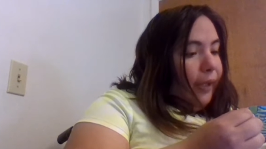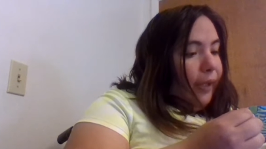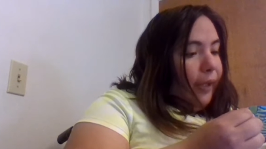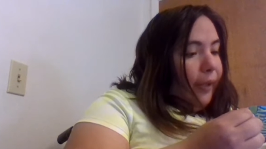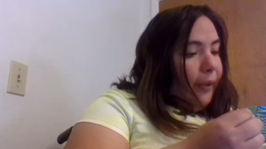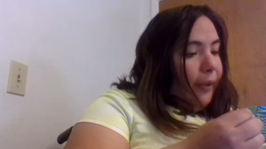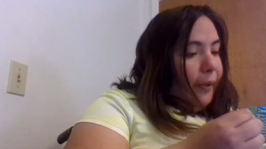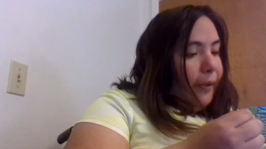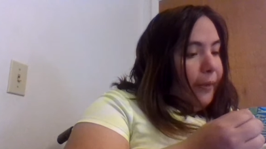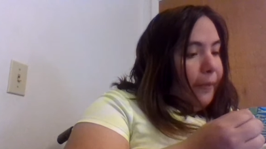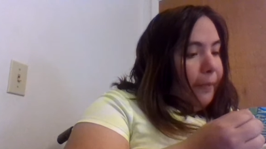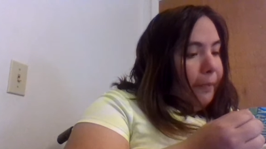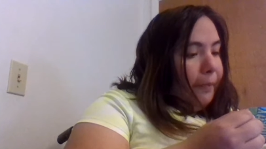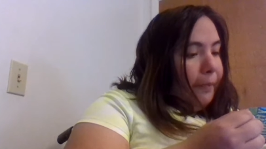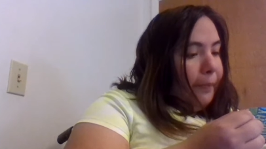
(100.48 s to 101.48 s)

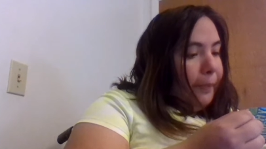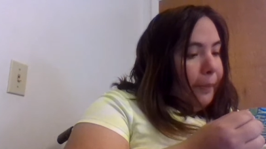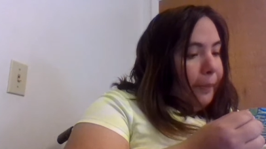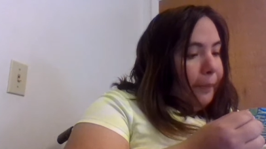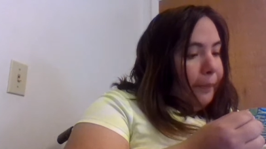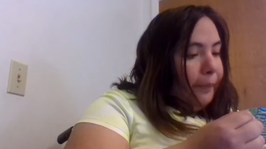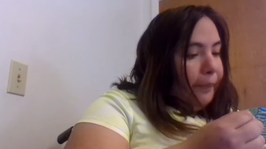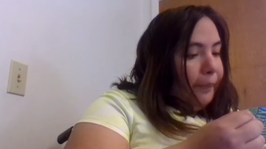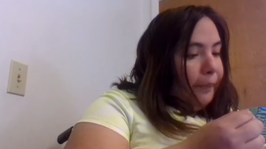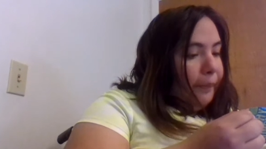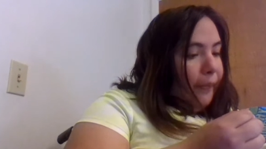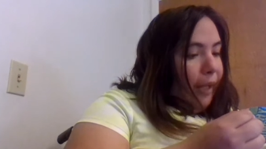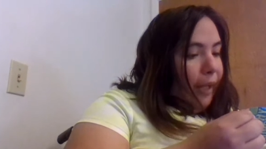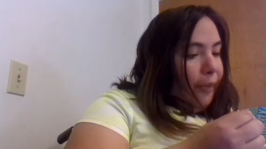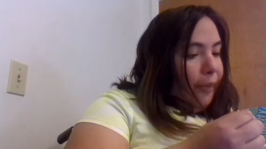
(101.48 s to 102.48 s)
um,
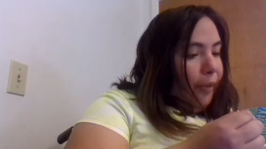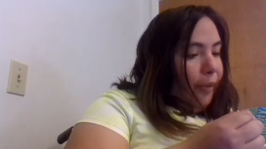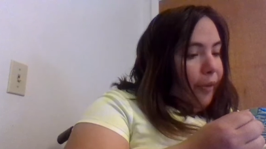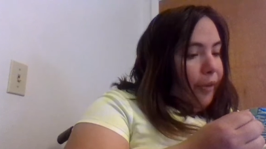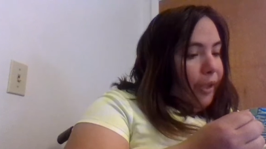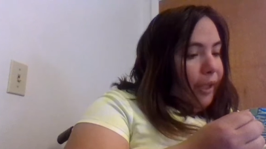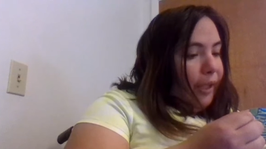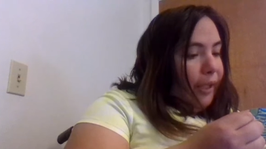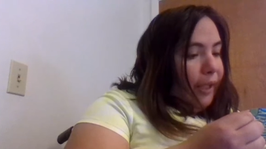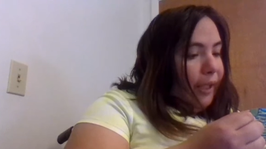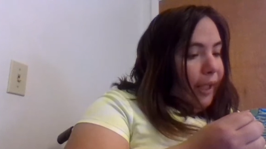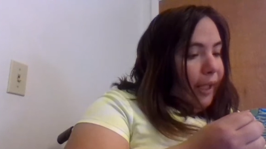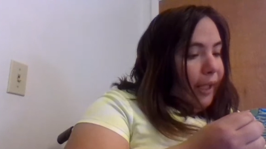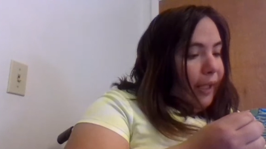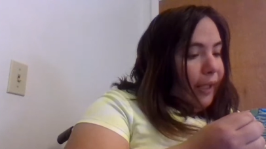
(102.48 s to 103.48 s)
and the protein
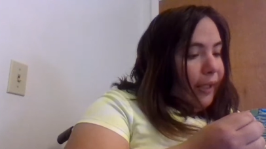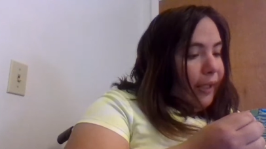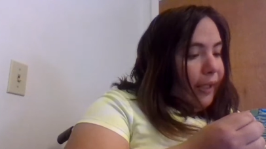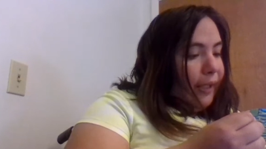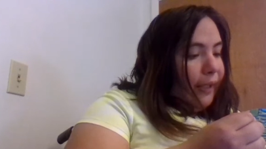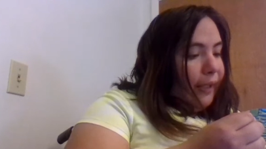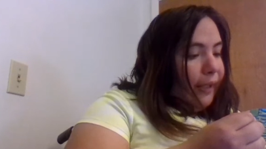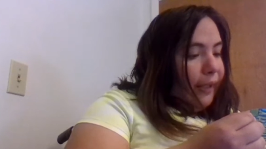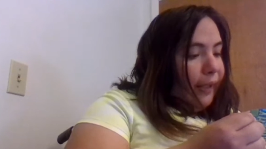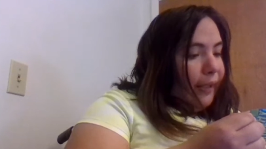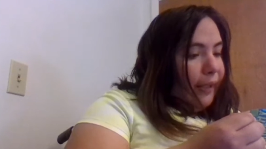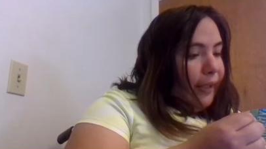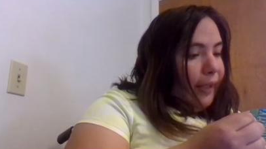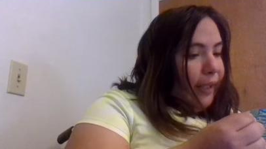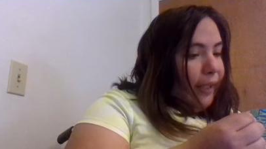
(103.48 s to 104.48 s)
is
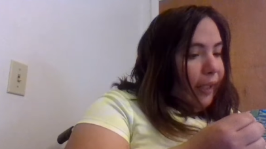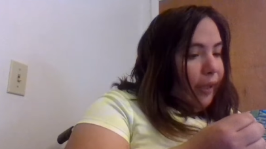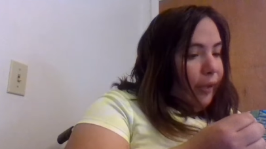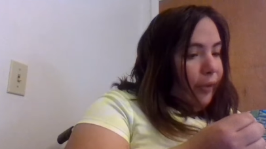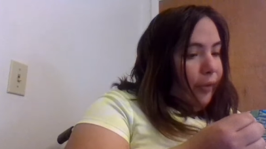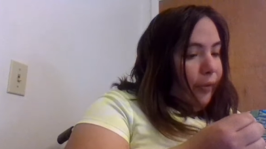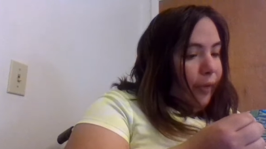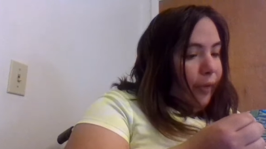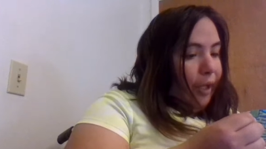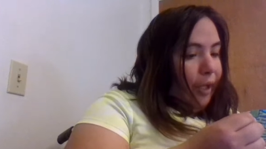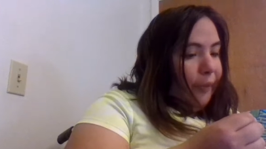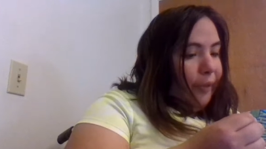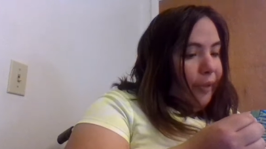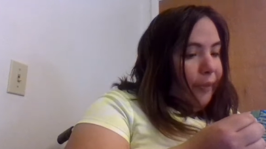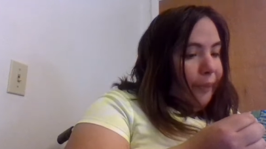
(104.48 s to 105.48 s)
16
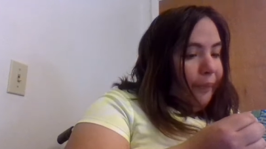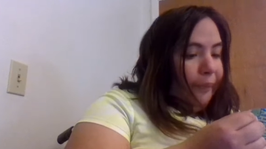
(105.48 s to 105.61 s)
grams.